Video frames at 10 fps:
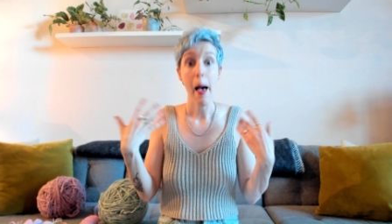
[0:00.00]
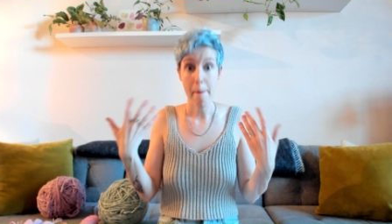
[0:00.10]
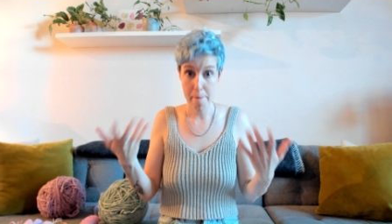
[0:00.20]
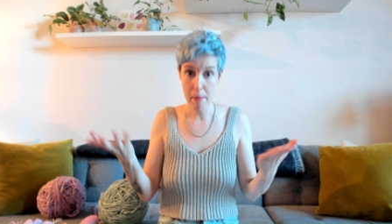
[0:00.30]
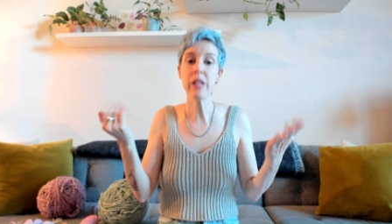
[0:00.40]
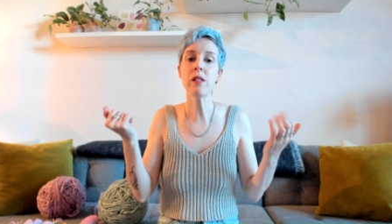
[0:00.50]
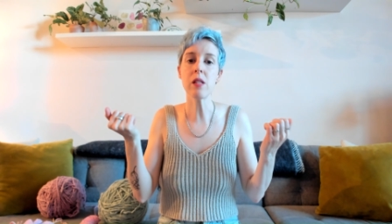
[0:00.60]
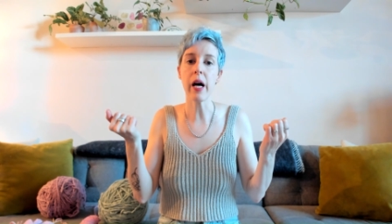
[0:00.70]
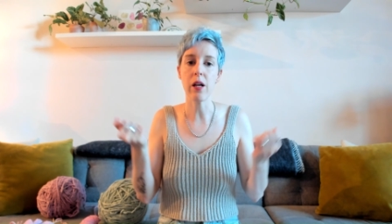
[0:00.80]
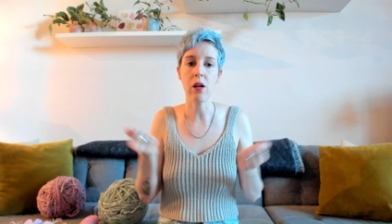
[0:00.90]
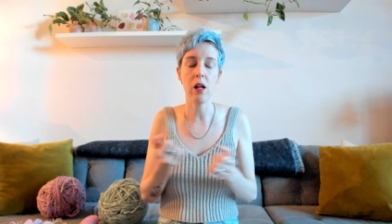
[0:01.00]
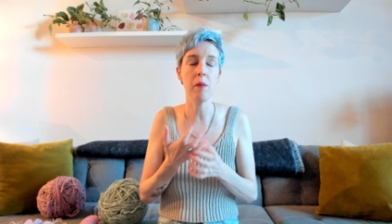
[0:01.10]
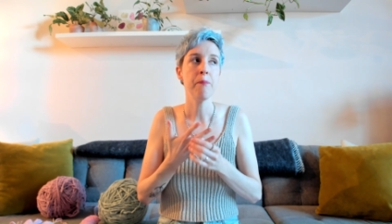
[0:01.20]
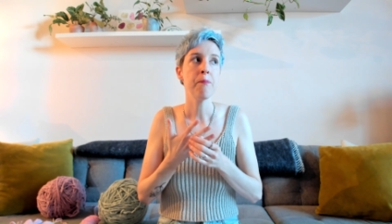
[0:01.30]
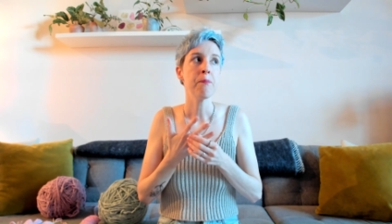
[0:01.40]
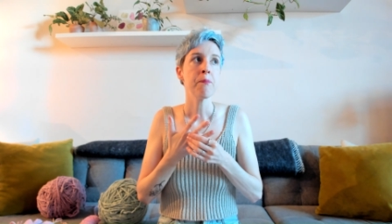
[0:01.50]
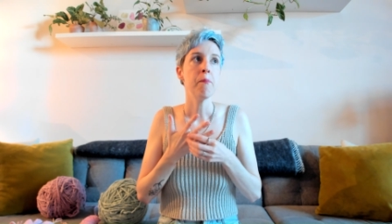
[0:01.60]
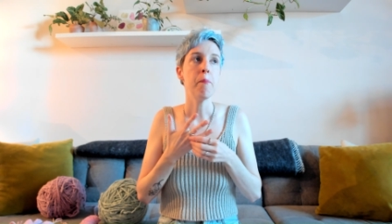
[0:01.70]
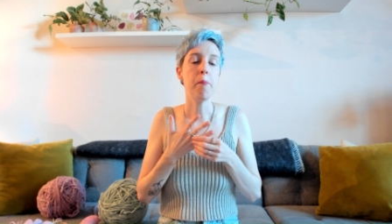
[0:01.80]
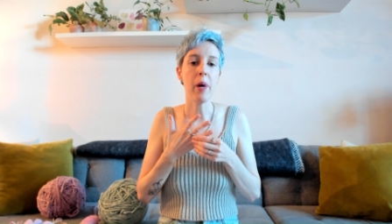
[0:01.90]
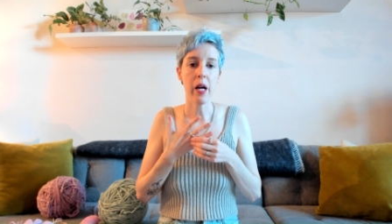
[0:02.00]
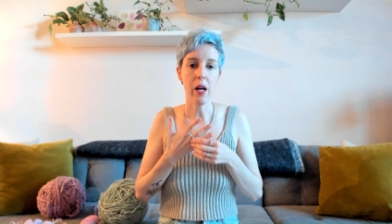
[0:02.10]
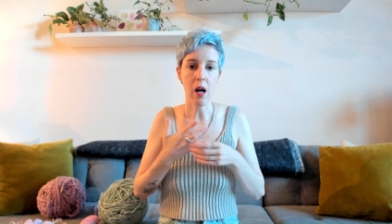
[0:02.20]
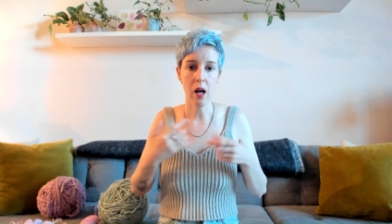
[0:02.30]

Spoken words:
my style. But